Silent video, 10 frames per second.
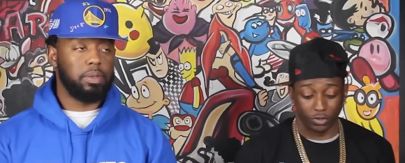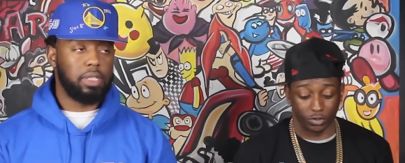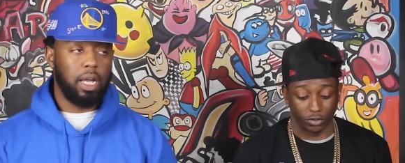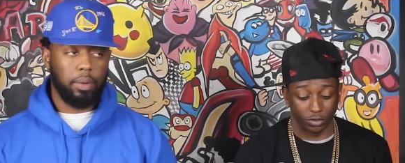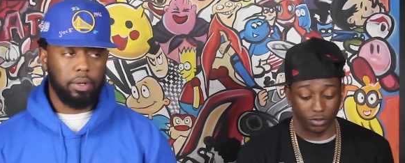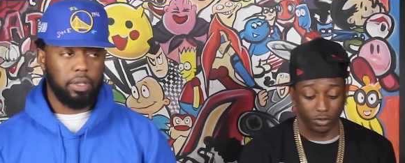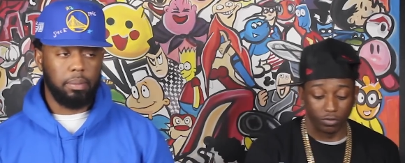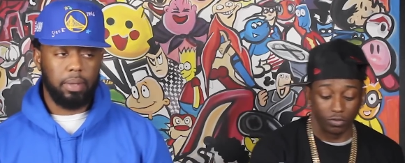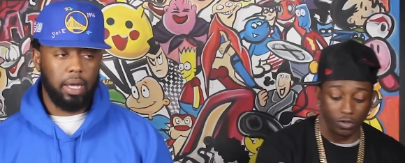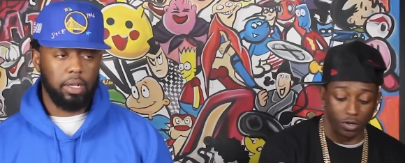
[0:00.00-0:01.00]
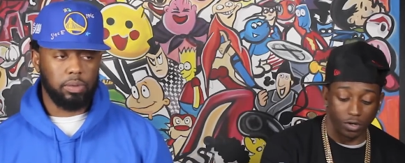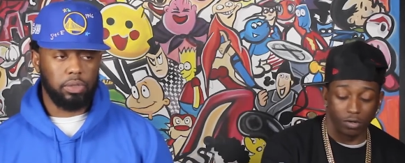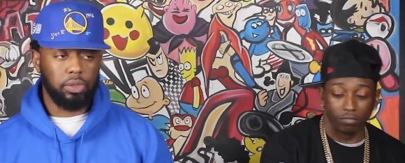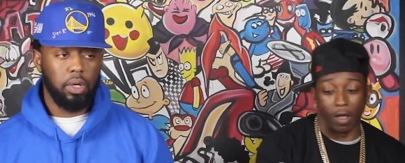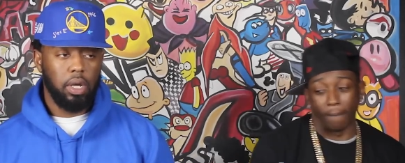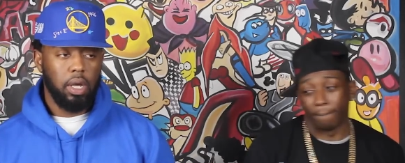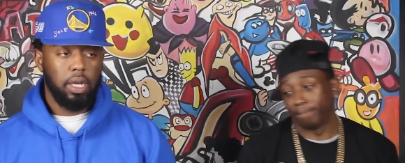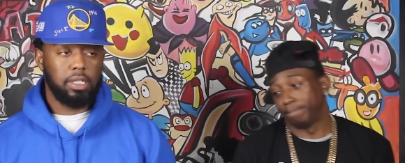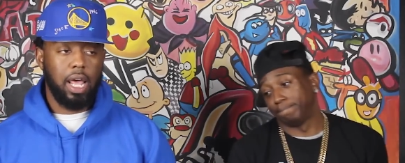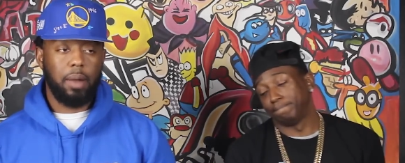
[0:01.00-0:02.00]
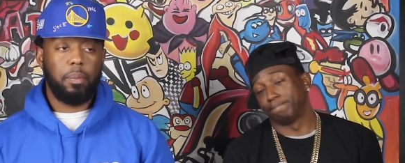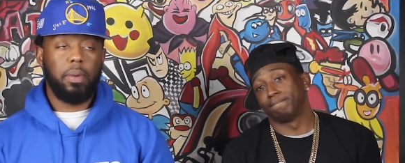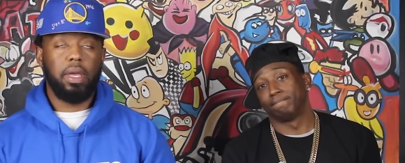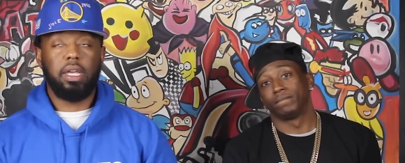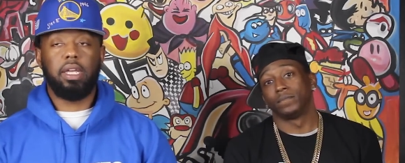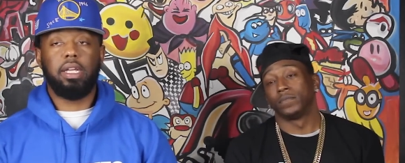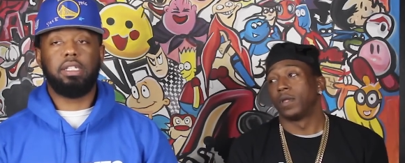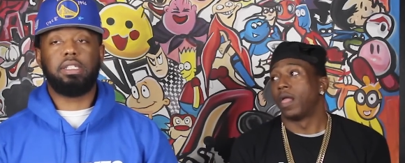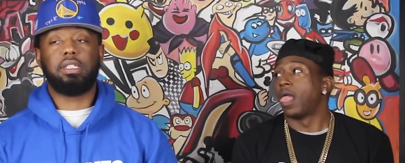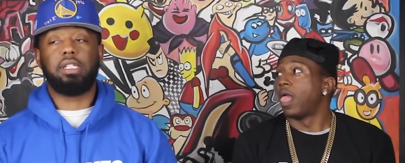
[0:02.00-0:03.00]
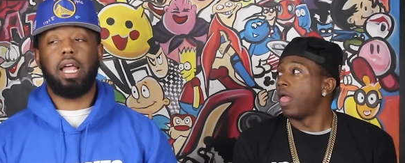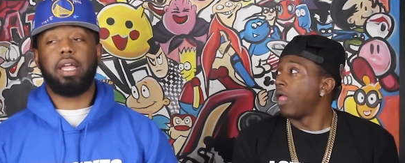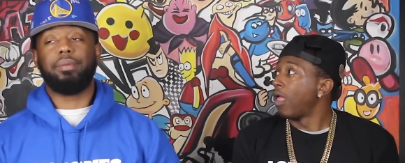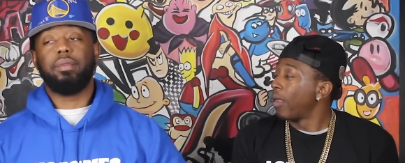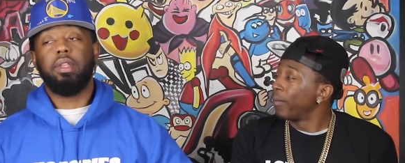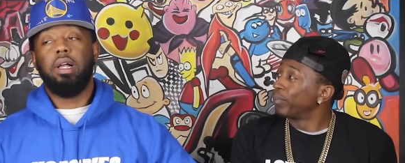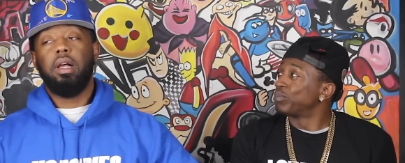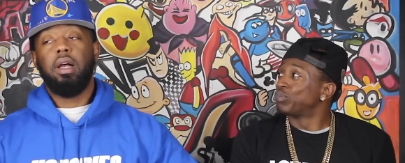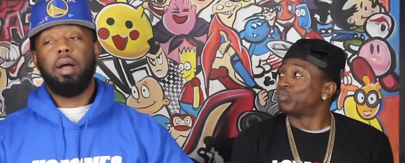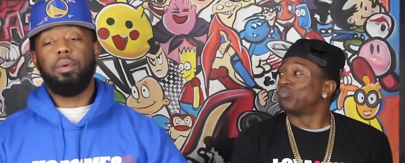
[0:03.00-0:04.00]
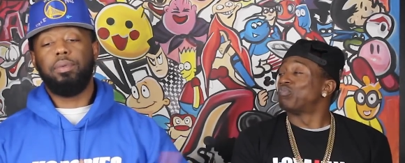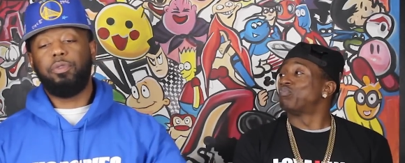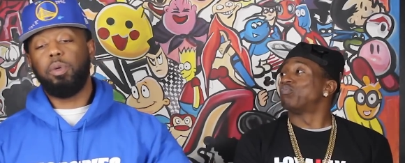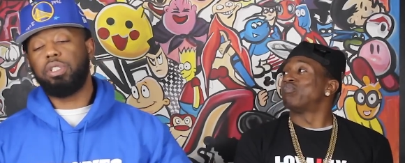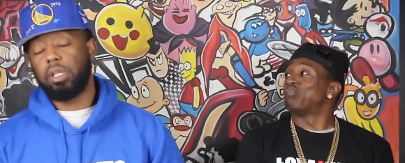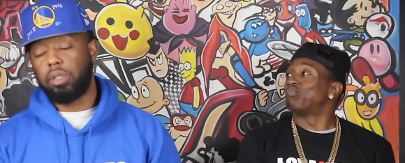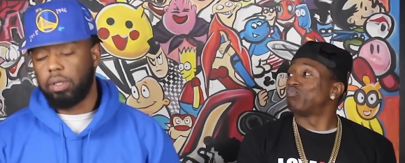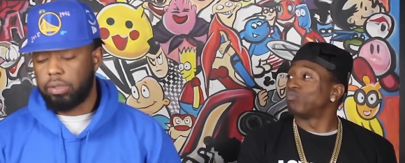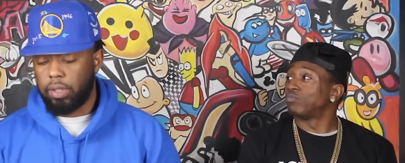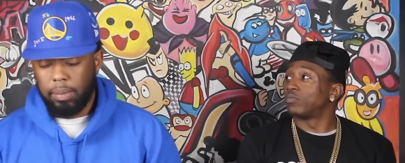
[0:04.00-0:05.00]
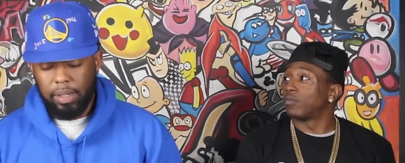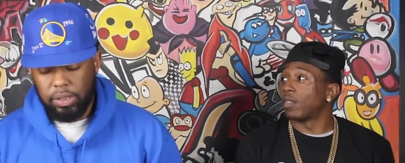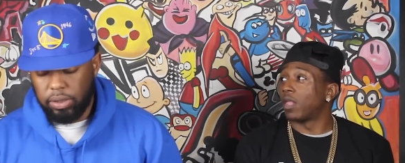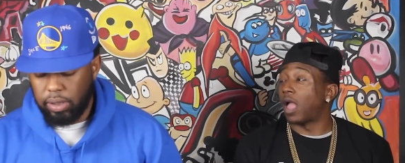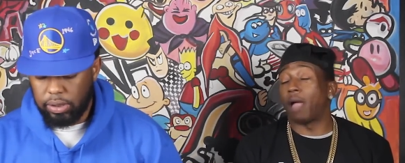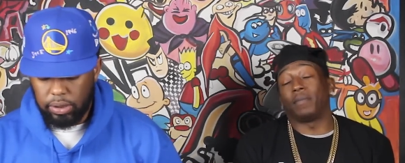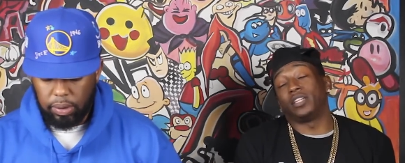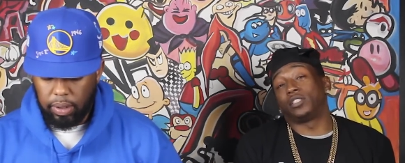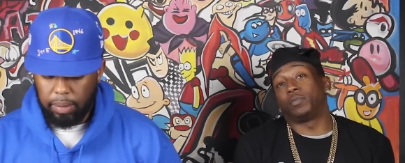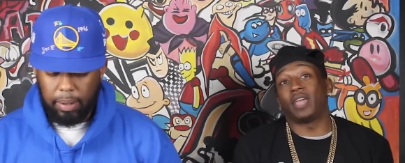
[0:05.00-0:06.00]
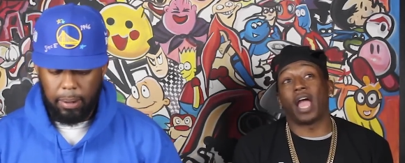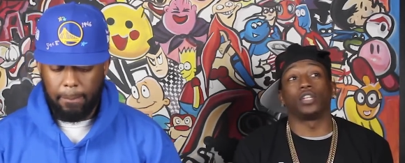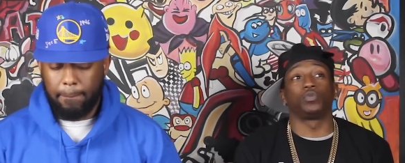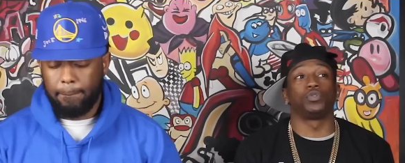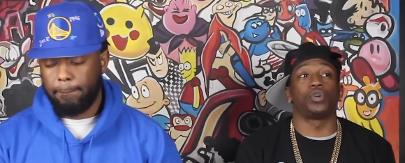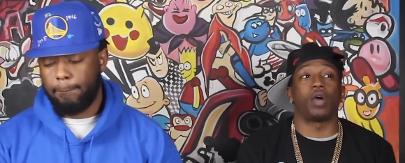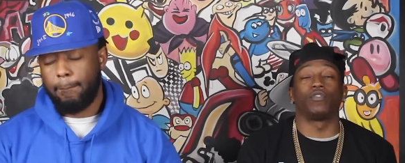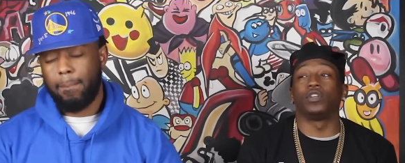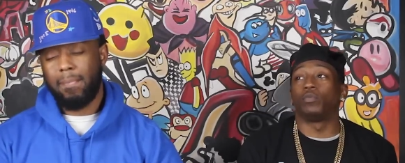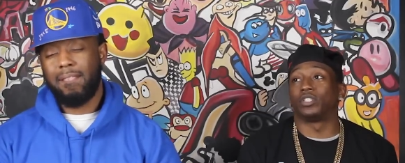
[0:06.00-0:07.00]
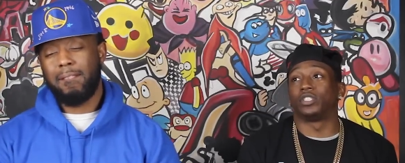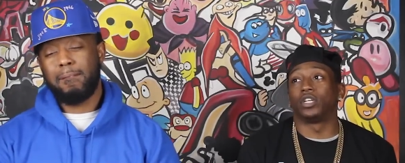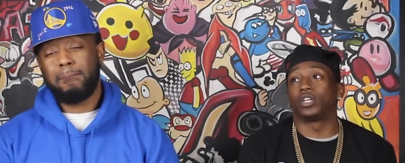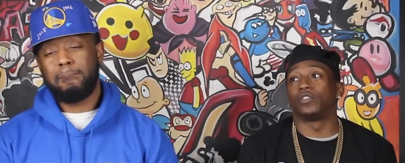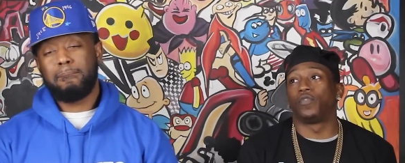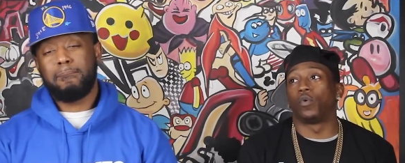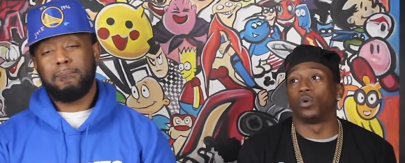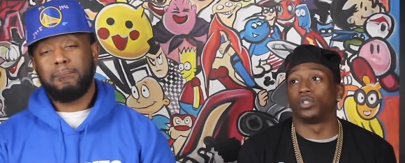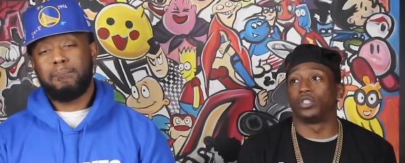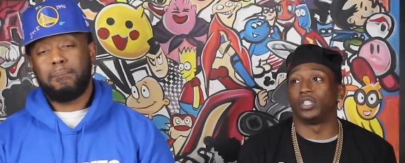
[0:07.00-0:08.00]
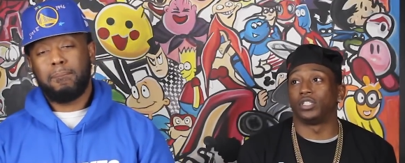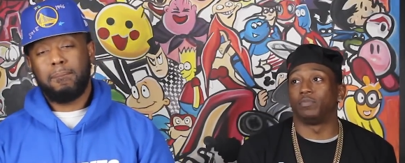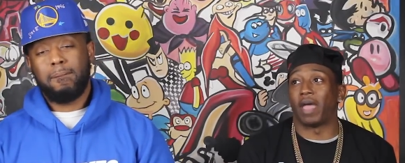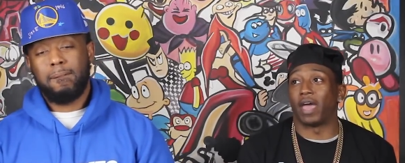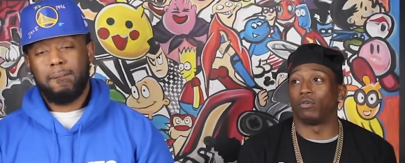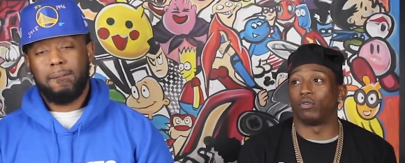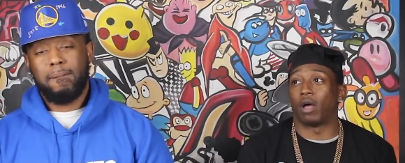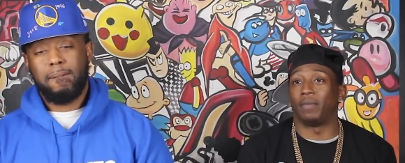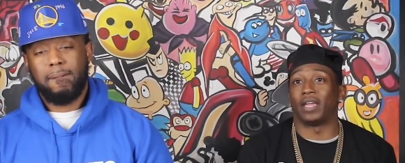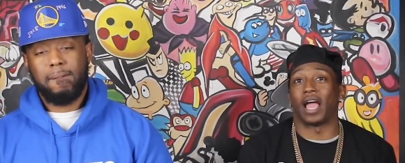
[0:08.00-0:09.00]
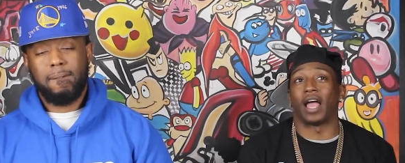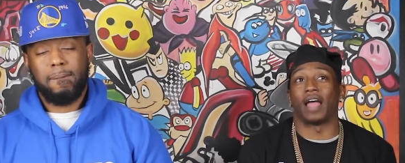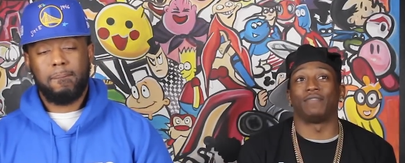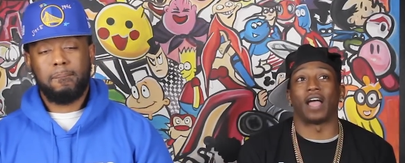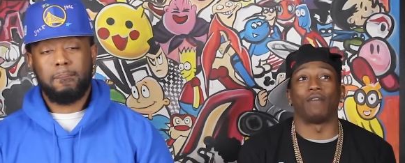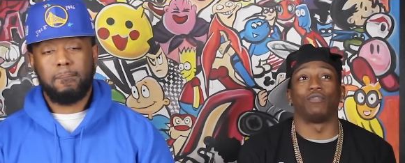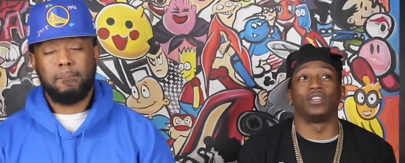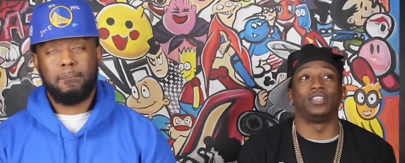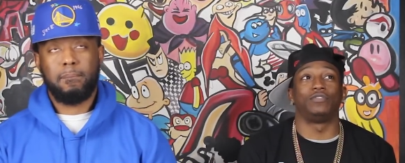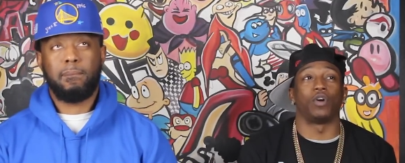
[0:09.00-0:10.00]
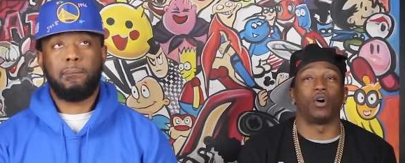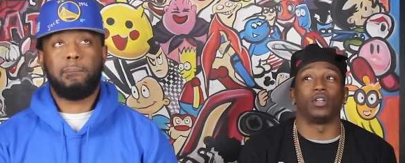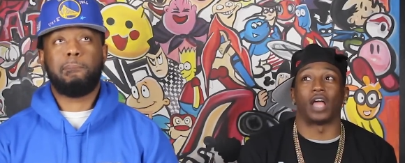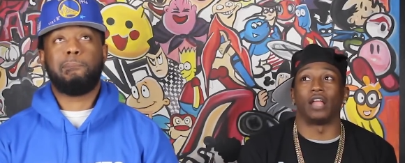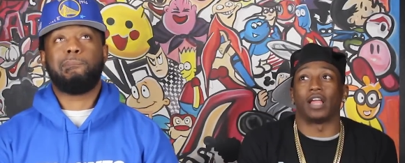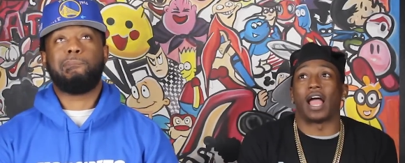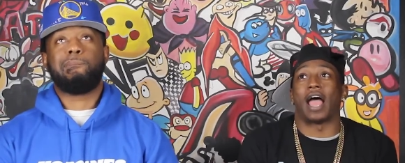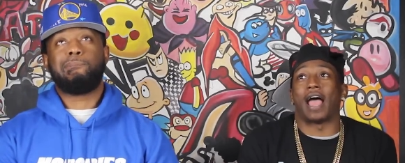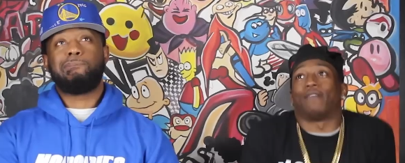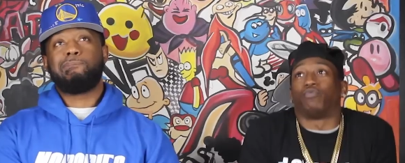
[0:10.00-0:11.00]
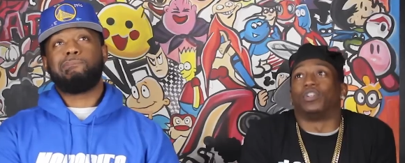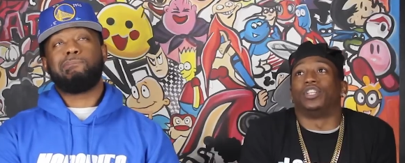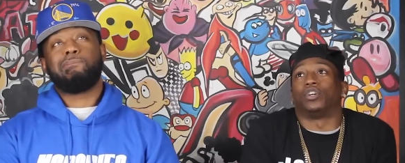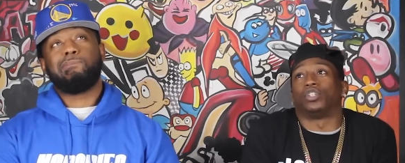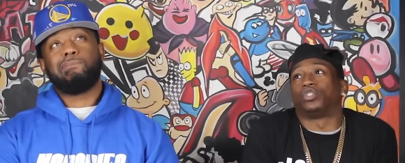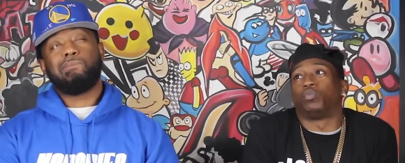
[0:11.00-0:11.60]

Speaker 1: was not worth it. I'm be honest with you. No. It's not. A, it, it's just like. What's your thoughts on it? That's just. That's I
Speaker 2: mean, to be honest with you, I really wasn't looking forward to this battle. I mean, I I, I really thought I I really thought this